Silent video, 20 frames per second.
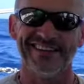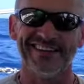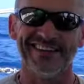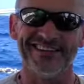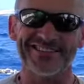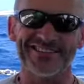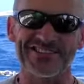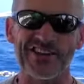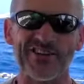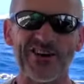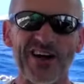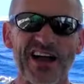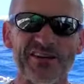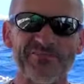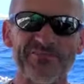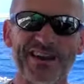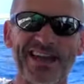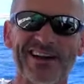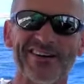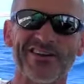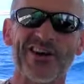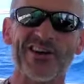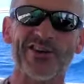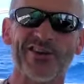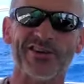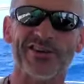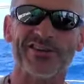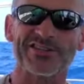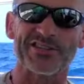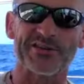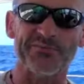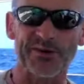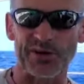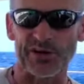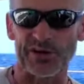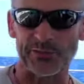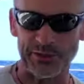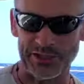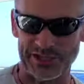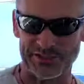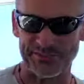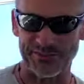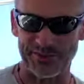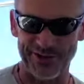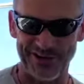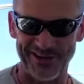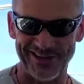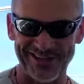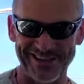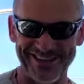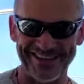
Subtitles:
and so I am now known as the bird whisperer